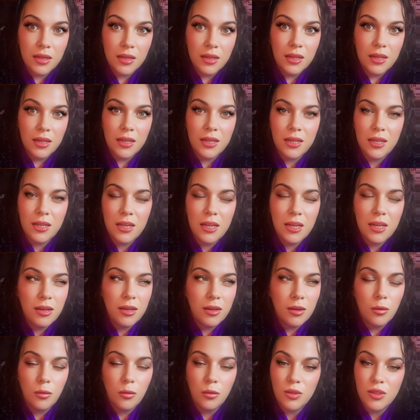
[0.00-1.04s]
He
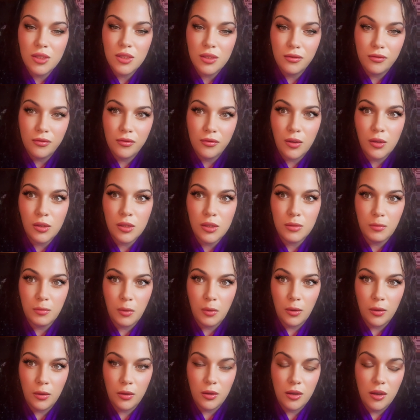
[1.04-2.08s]
was the
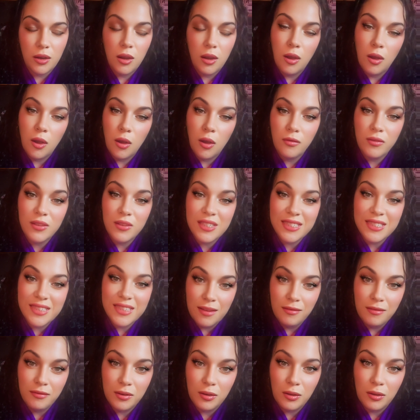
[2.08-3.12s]
firstborn of
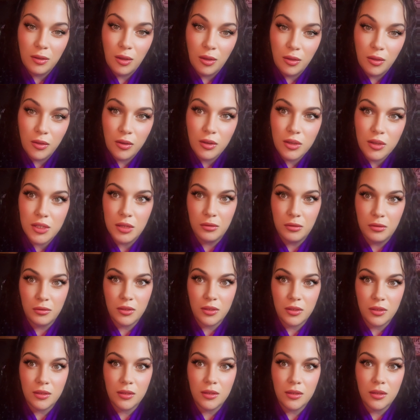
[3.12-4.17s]
several other
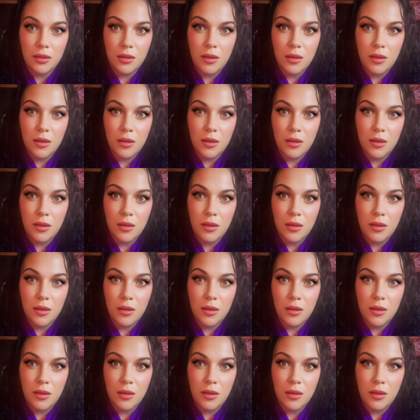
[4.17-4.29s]
children,